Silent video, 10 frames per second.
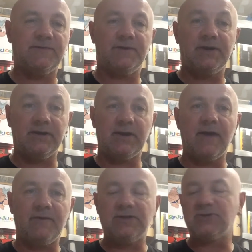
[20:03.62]
if I didn't
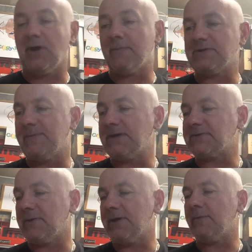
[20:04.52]
have any time to speak
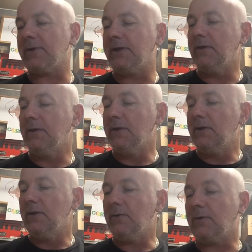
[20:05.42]
to anybody
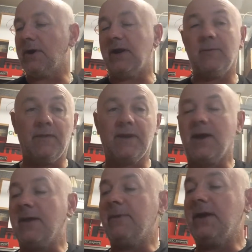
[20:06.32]
or anyone that
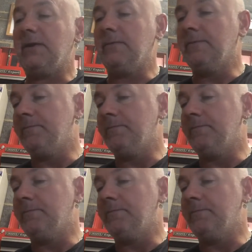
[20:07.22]
came in.